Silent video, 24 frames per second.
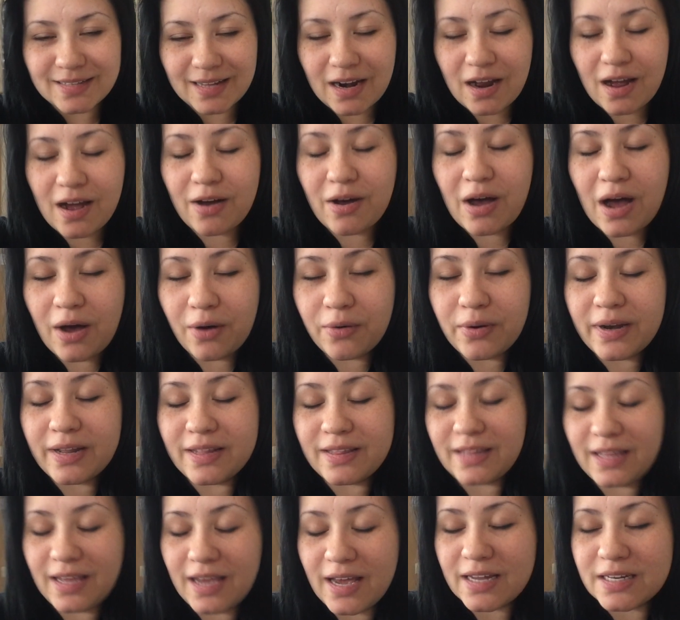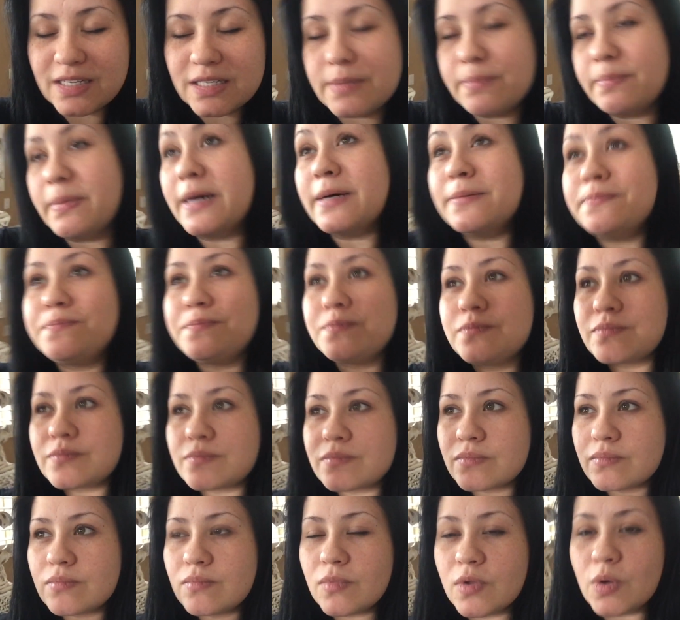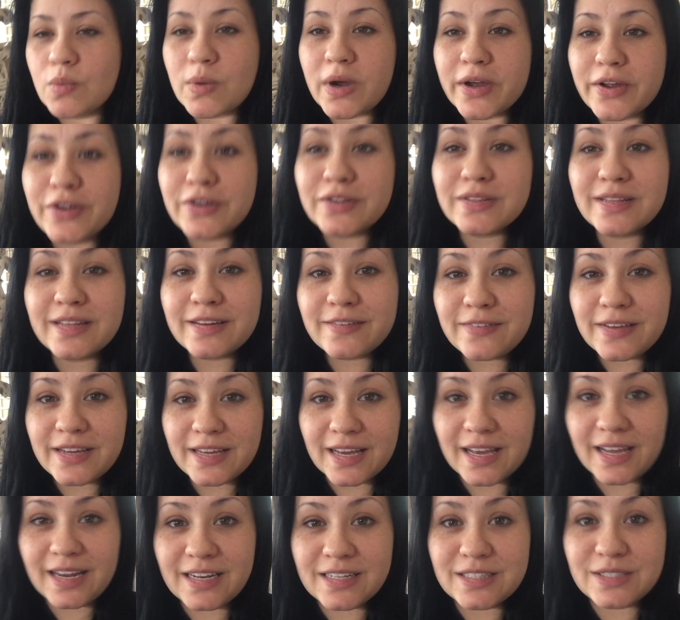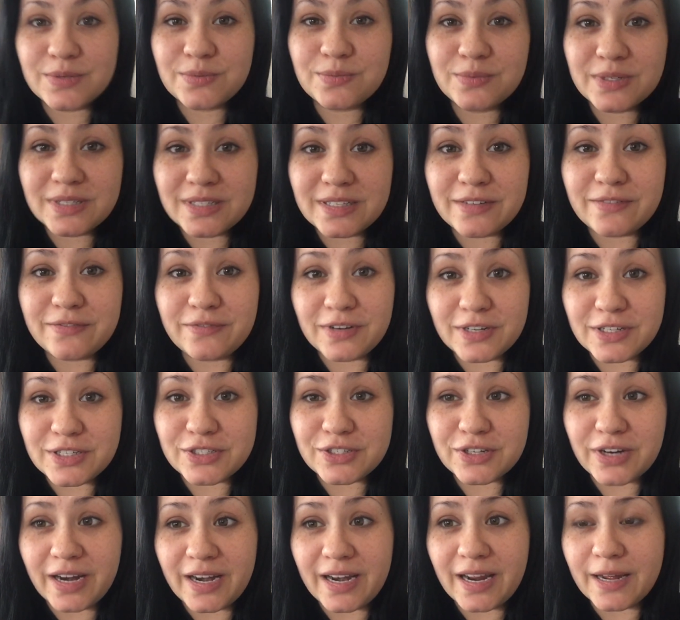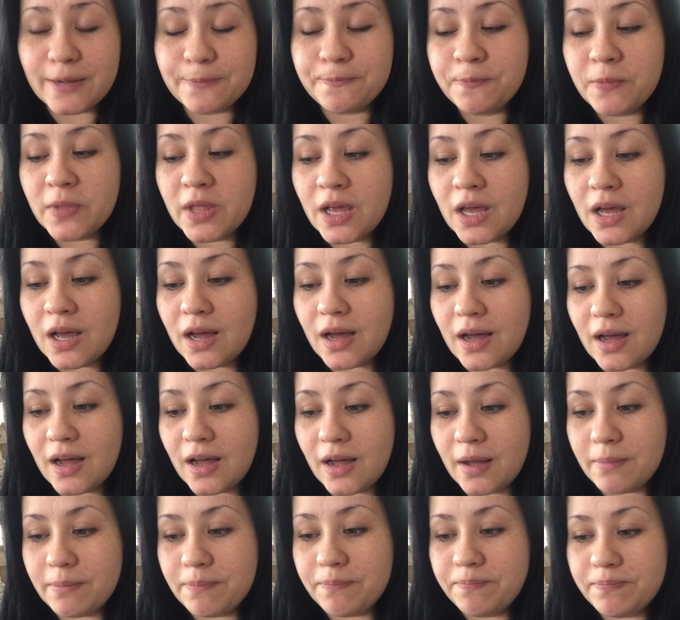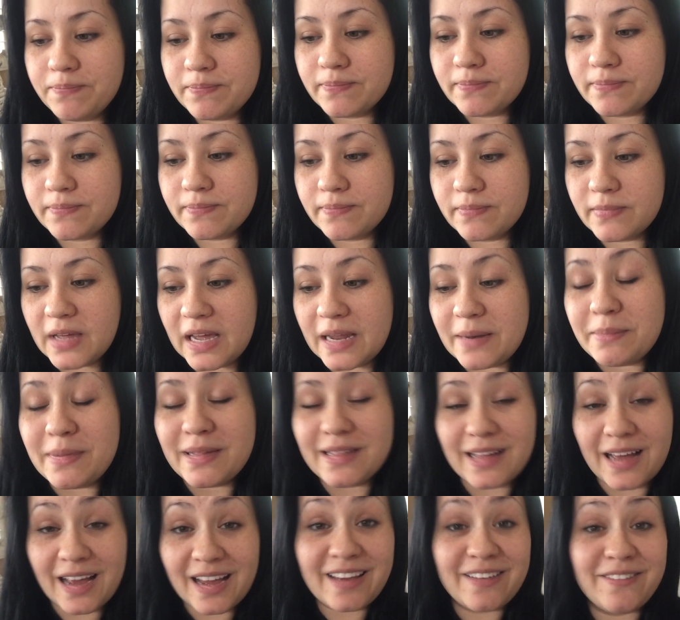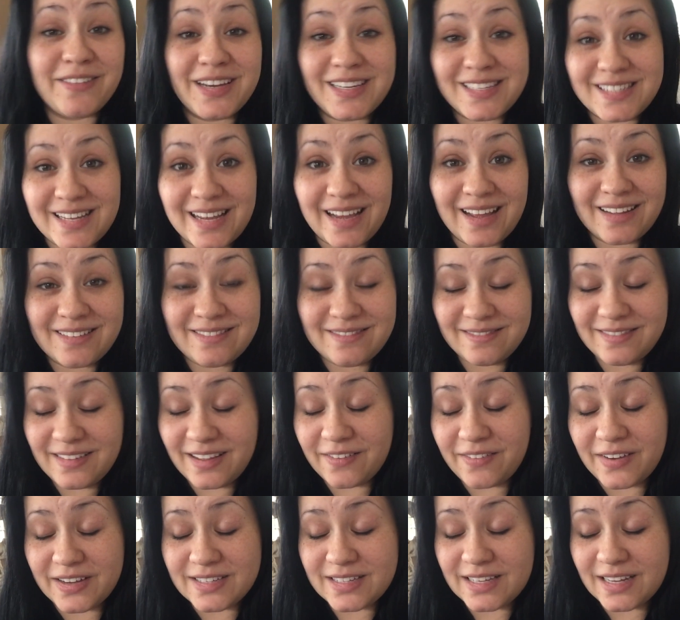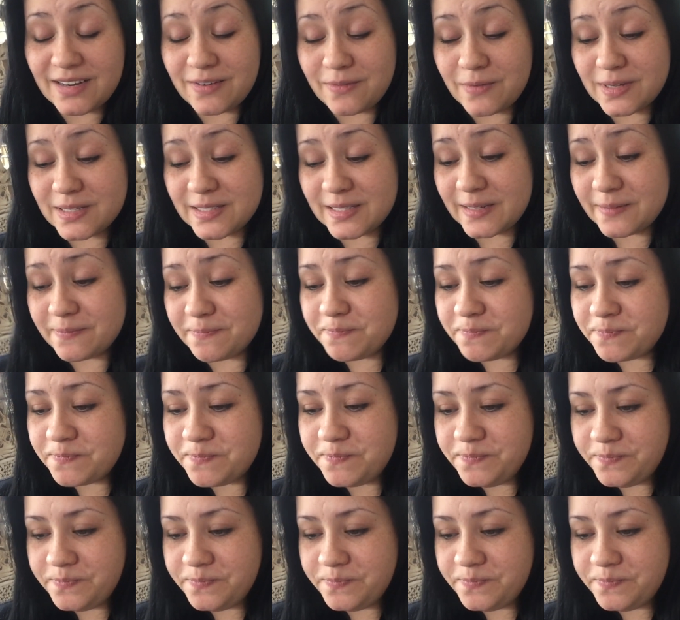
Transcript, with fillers: it out at the end. But while you're living it, it's really frustrating. Um, I'd be lying if I said if I said it wasn't.